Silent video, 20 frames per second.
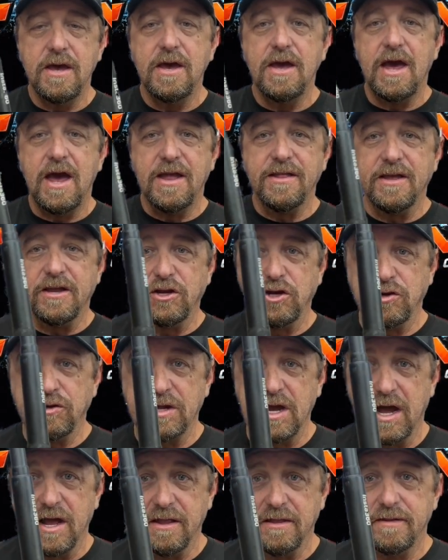and then you're
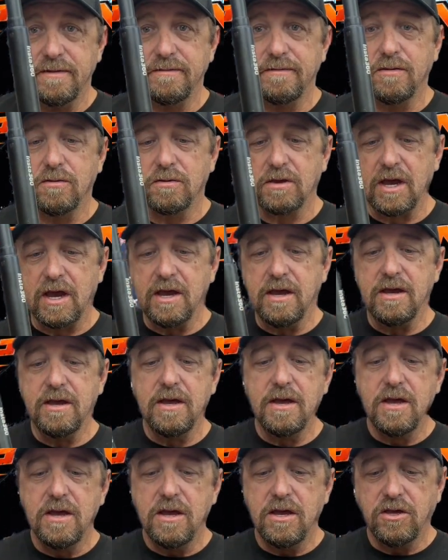done. Okay,
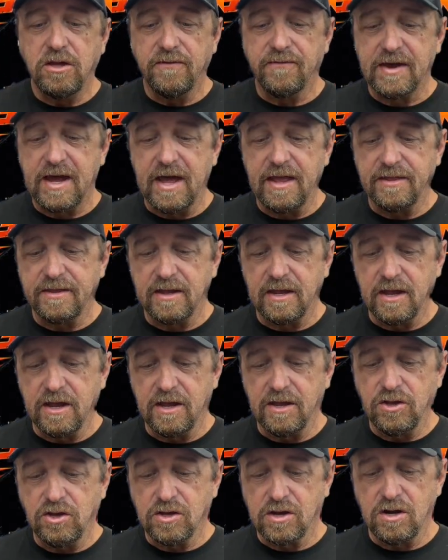you've
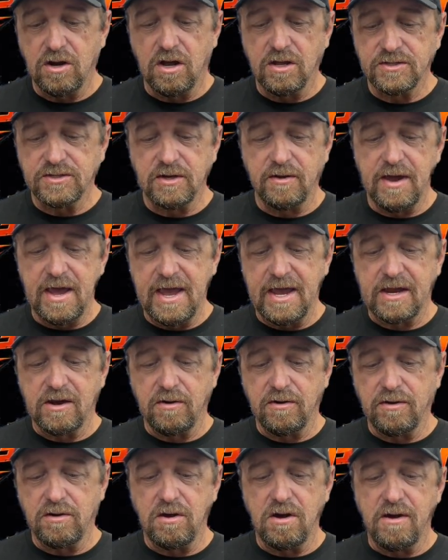got you can also
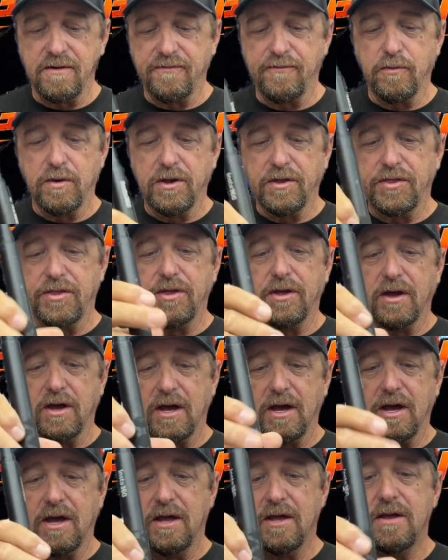anchor it off with
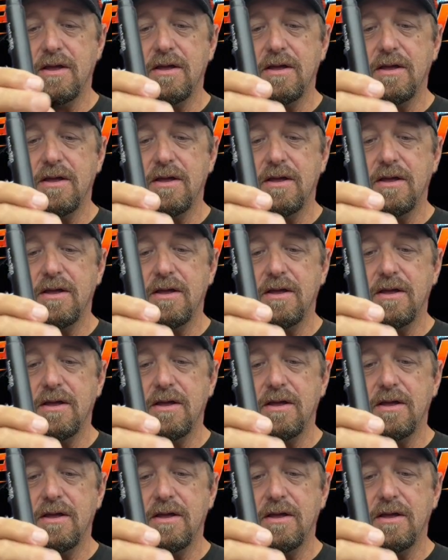thumb